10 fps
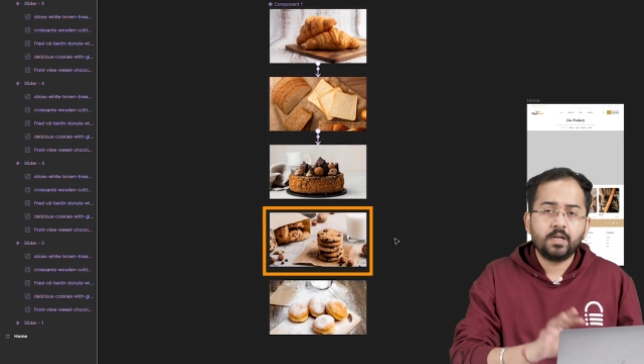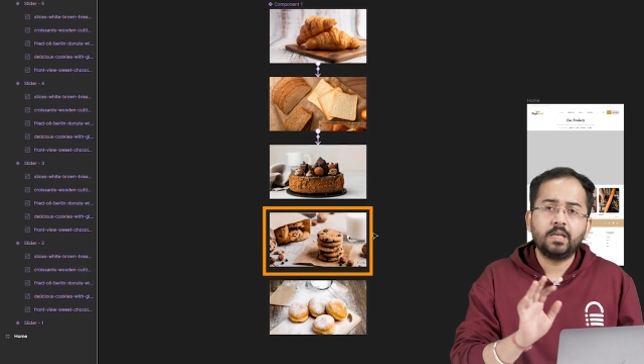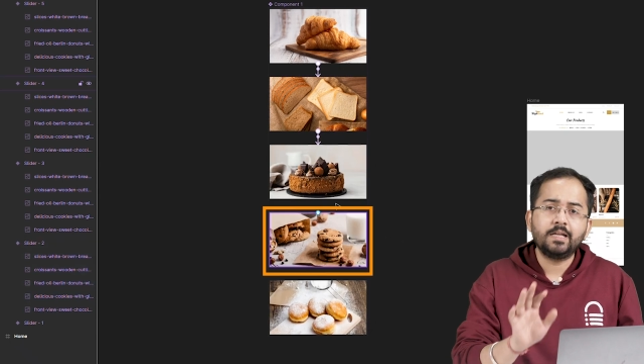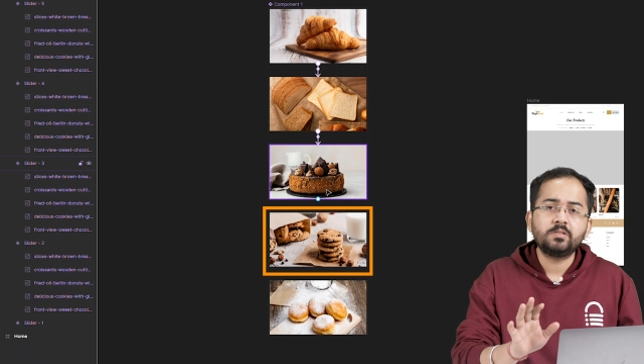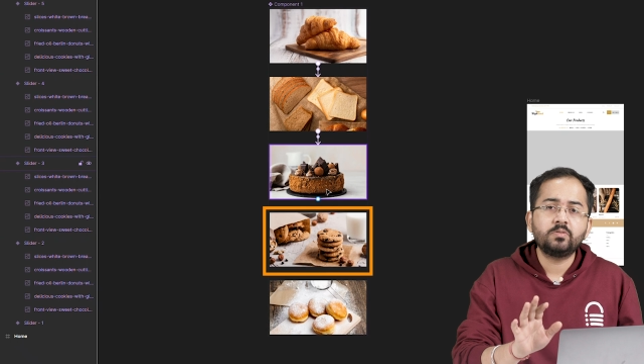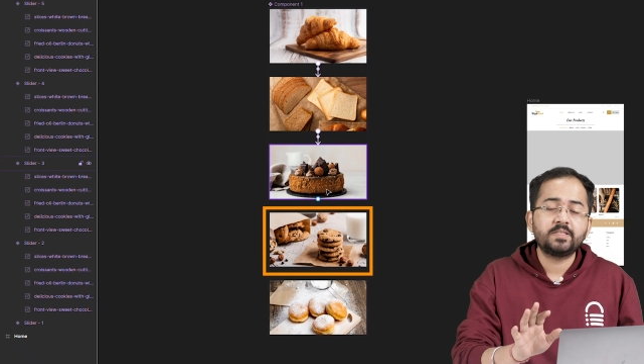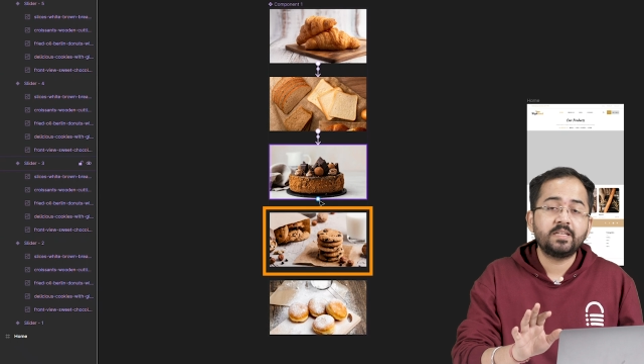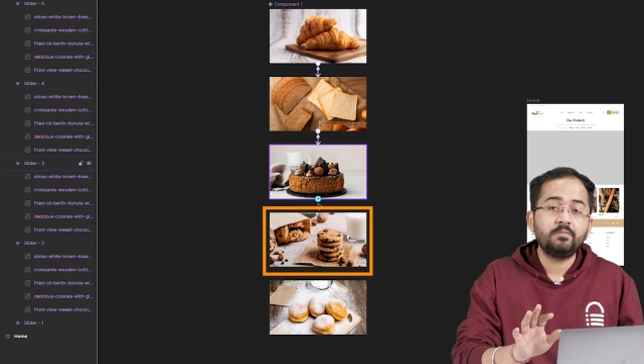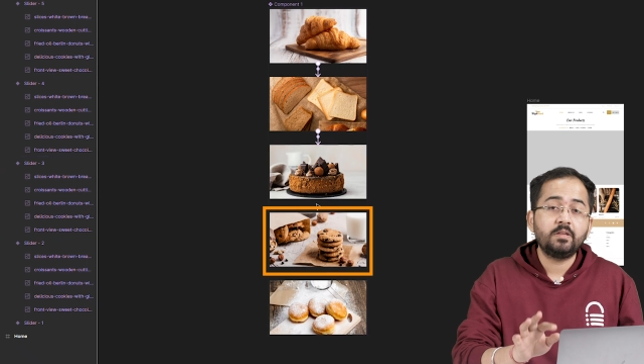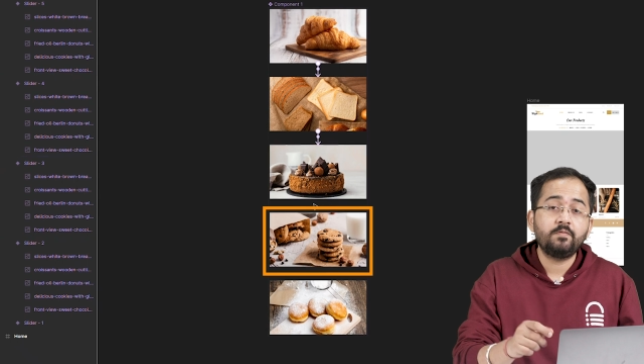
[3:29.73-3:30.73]
Let's do the
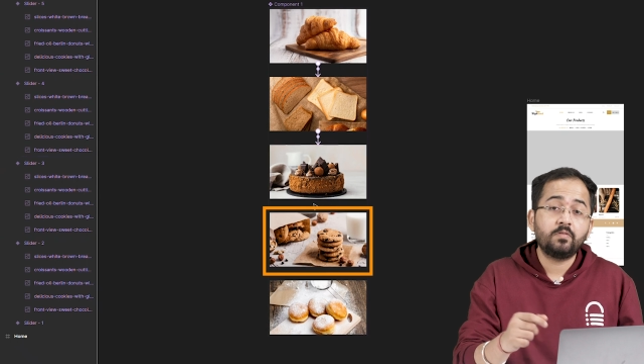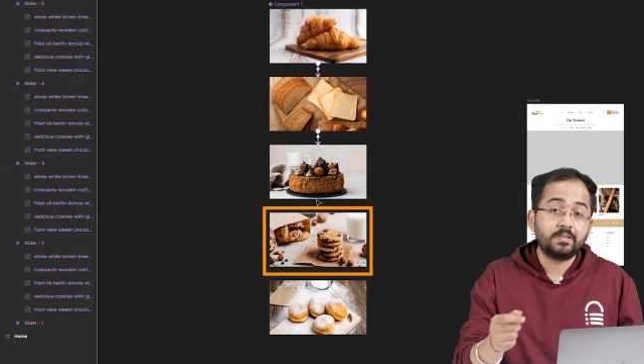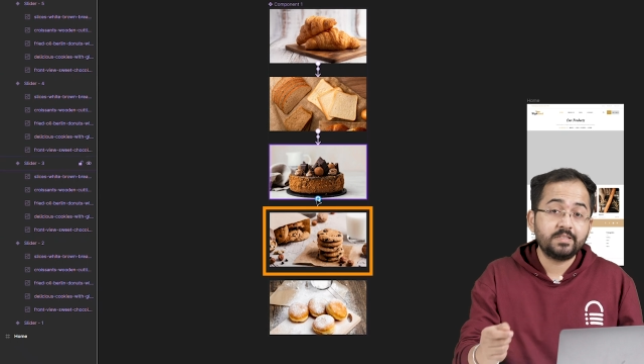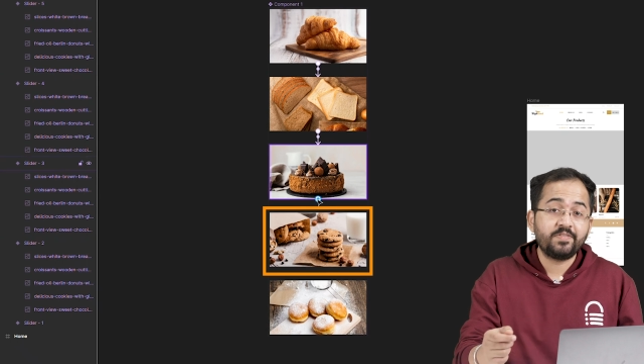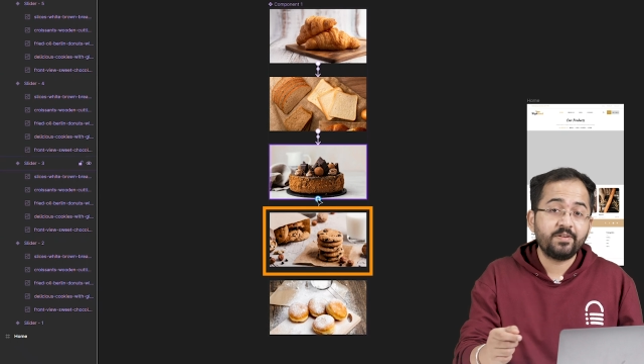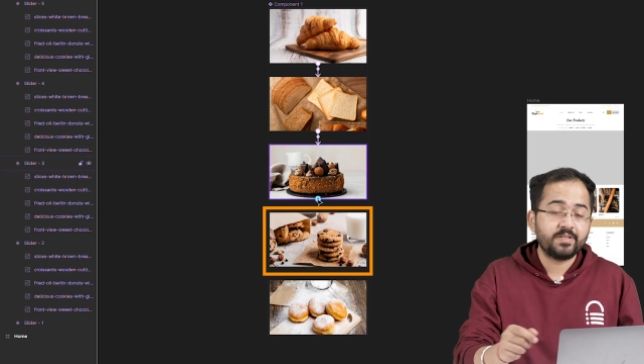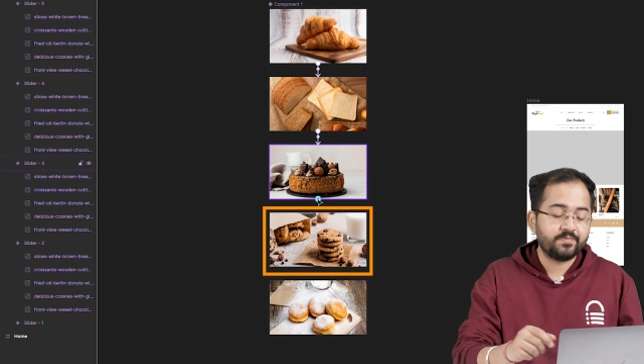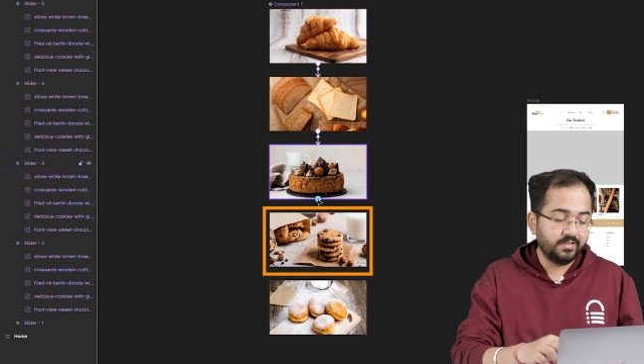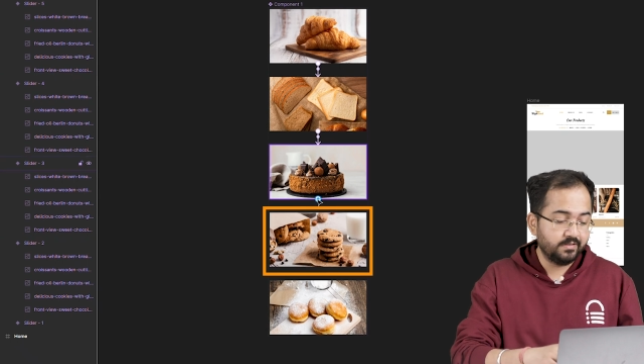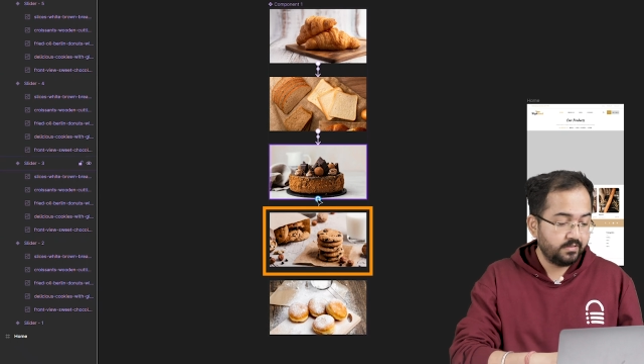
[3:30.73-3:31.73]
same thing for this frame as
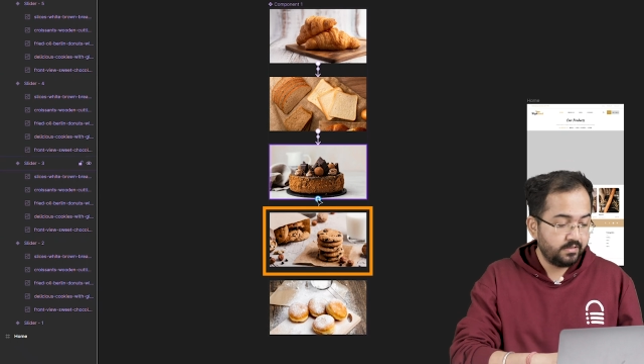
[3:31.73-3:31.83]
well.